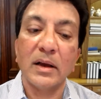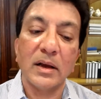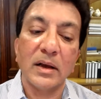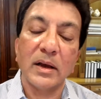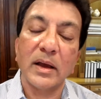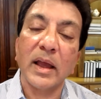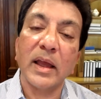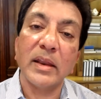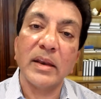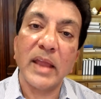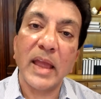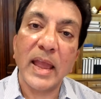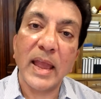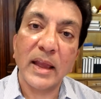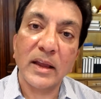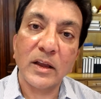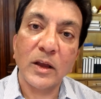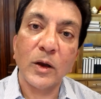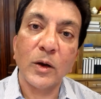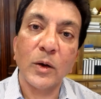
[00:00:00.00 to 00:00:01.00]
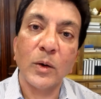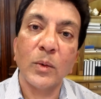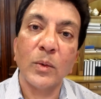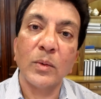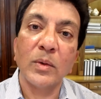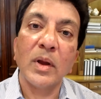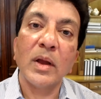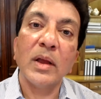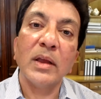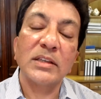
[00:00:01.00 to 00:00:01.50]
an echo.
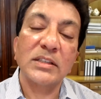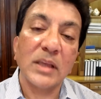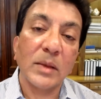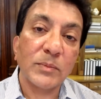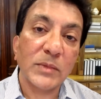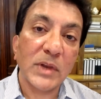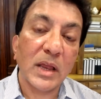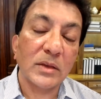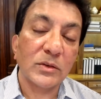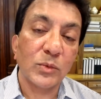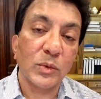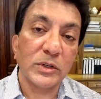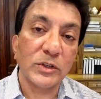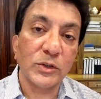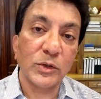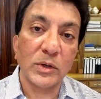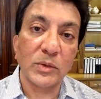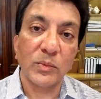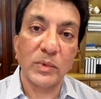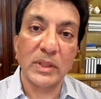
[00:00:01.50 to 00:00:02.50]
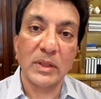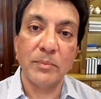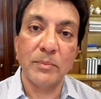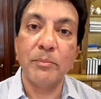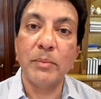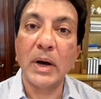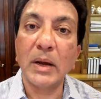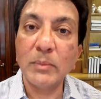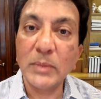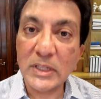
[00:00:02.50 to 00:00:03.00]
Sometimes we'll do it with a
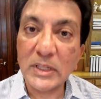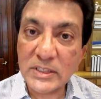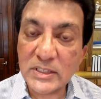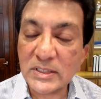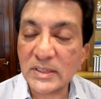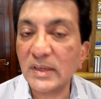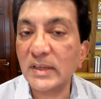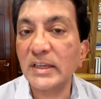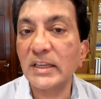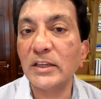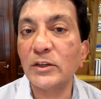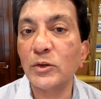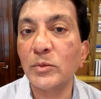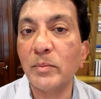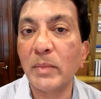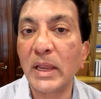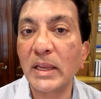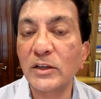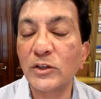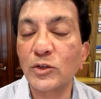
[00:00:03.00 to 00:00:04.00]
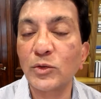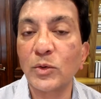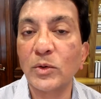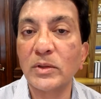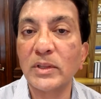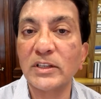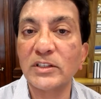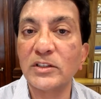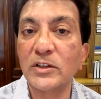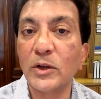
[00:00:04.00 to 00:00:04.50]
bubble study to make sure
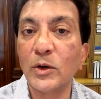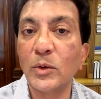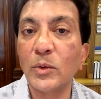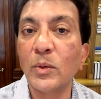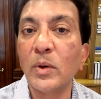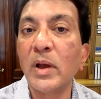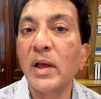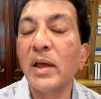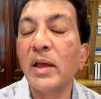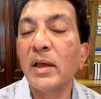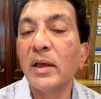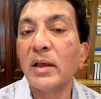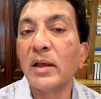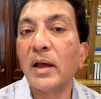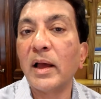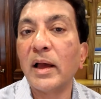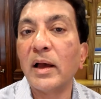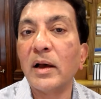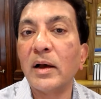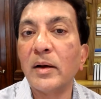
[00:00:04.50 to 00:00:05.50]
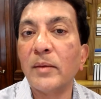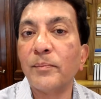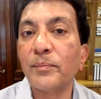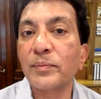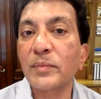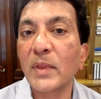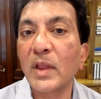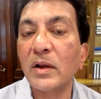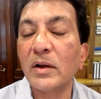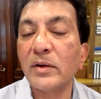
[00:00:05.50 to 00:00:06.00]
there's no
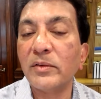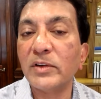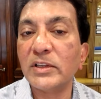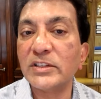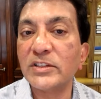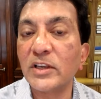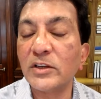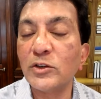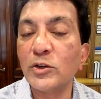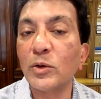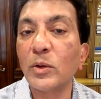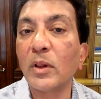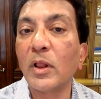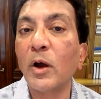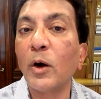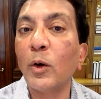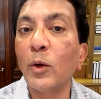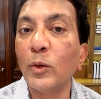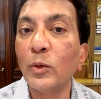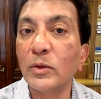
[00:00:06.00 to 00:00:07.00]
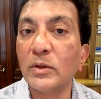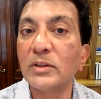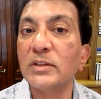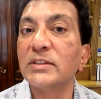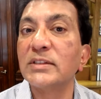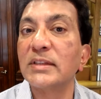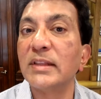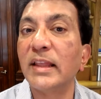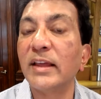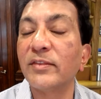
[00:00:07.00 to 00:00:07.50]
residual
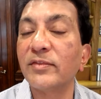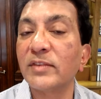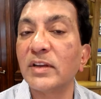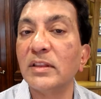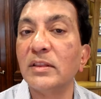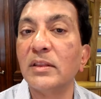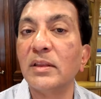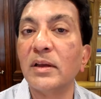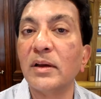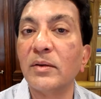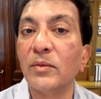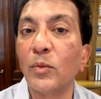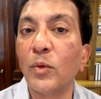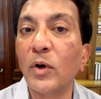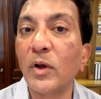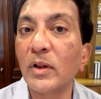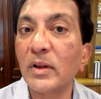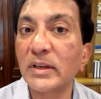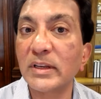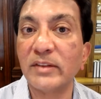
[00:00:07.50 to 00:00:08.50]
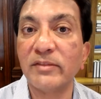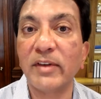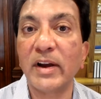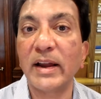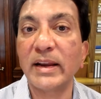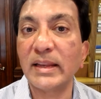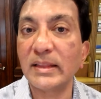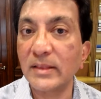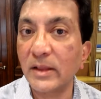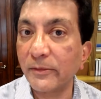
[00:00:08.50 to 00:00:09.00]
holes left in the wall
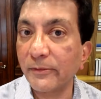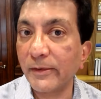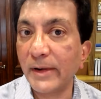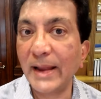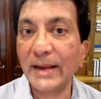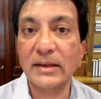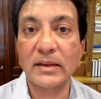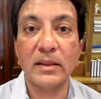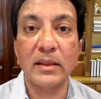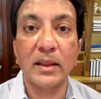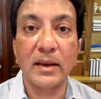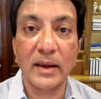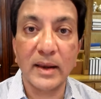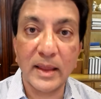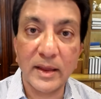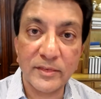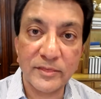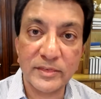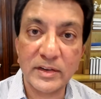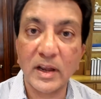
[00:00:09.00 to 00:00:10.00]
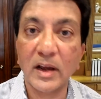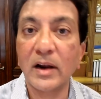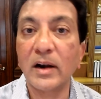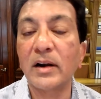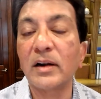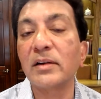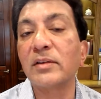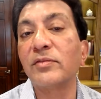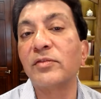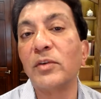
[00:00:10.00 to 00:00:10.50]
dividing the right and the left
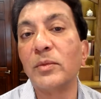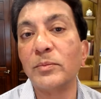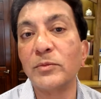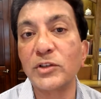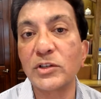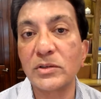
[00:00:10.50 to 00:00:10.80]
heart from